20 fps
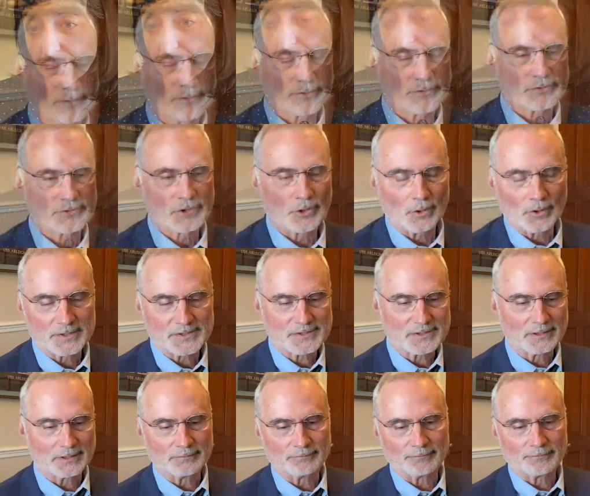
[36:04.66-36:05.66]
So as
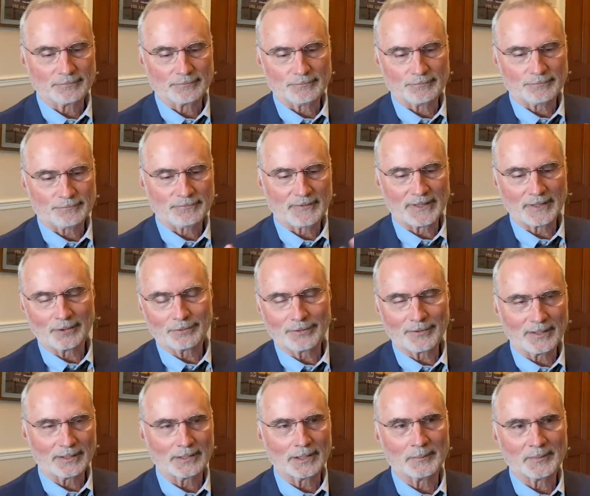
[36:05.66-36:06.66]
the final
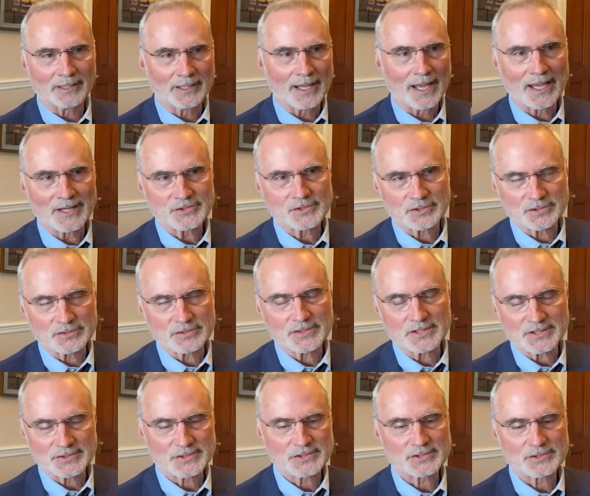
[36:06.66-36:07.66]
thought, let me ask you to
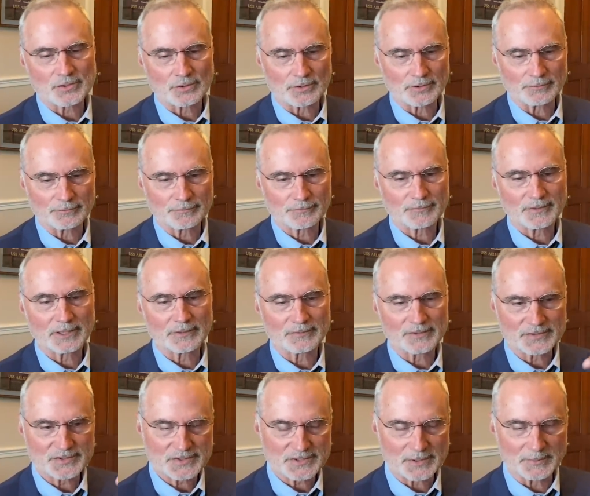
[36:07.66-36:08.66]
just sort of give
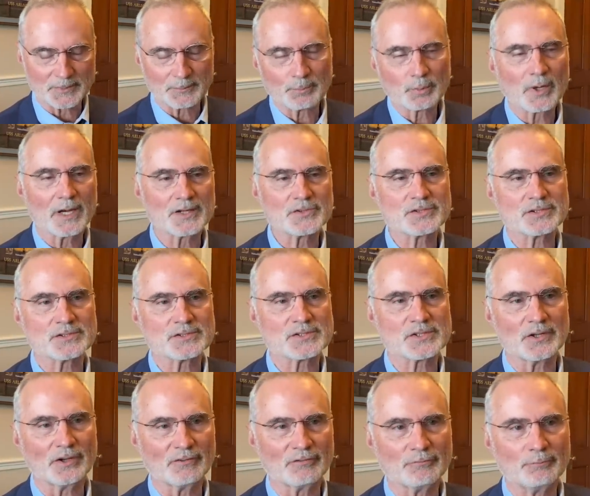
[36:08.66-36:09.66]
us some impressions
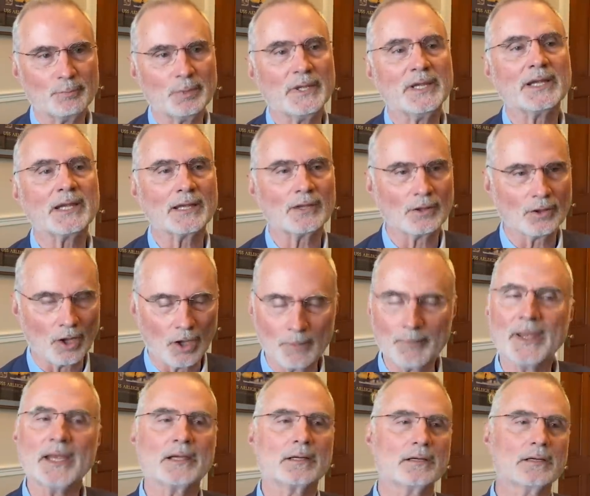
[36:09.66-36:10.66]
of being a
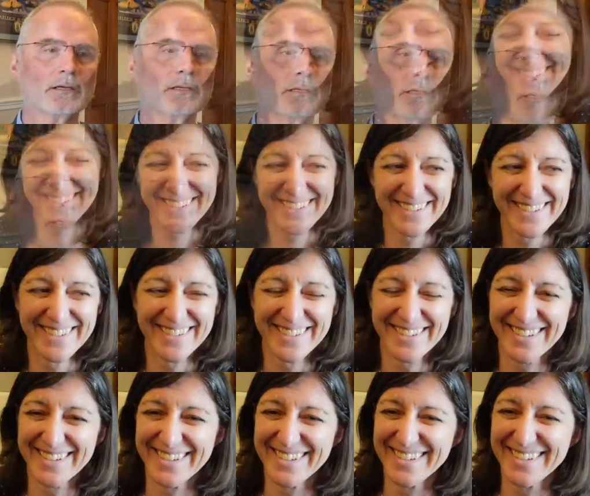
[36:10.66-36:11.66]
lawmaker. Is this
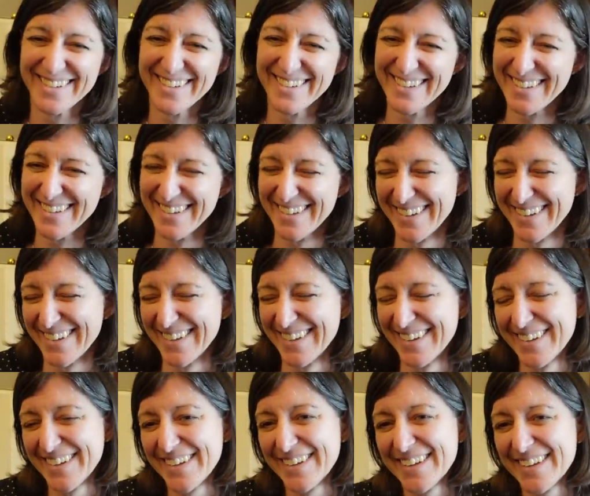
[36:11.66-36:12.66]
what you thought it would
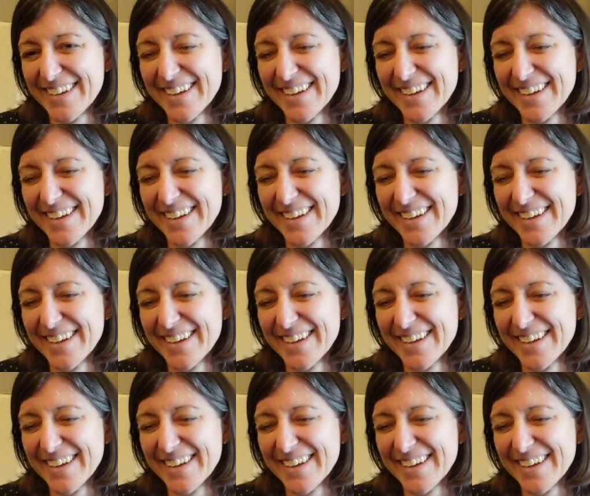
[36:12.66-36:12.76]
be?